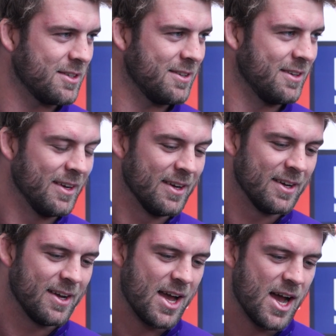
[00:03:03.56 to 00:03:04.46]
and
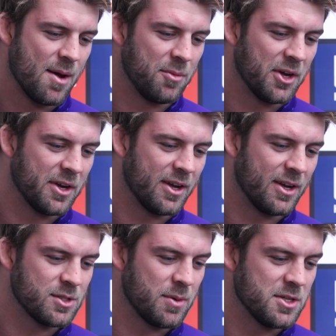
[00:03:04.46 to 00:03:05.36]
you've got
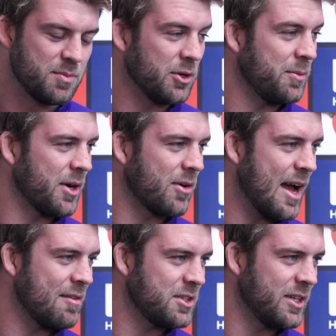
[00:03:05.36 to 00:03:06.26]
to, I suppose, build a bit of
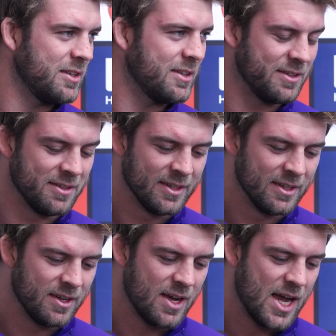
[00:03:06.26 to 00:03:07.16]
craft in,
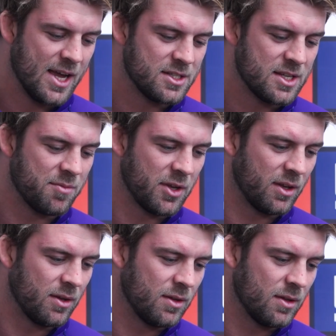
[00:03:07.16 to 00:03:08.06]
and it's something
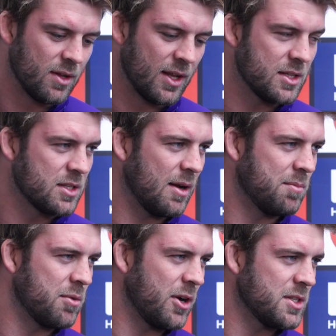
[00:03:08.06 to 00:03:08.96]
that this club
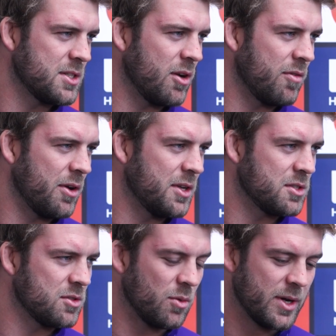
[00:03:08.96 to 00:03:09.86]
prides itself on,
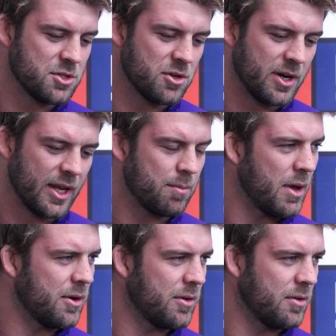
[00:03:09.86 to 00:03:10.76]
is always trying to get
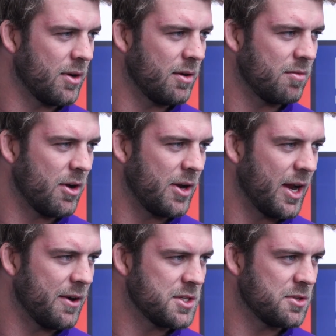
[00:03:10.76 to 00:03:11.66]
better and find
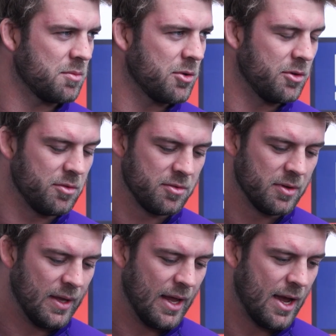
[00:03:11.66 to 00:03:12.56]
areas to improve,
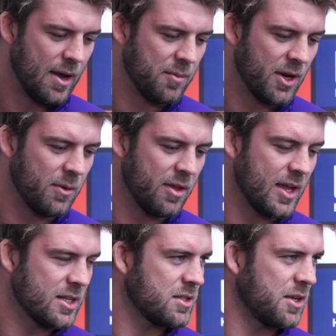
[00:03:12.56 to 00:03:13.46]
whether
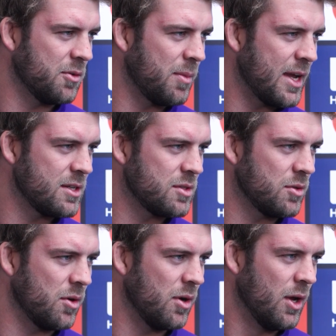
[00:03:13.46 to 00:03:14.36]
that's skill-based
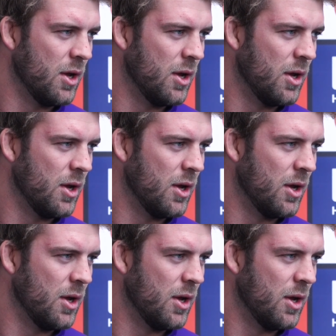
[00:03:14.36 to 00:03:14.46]
or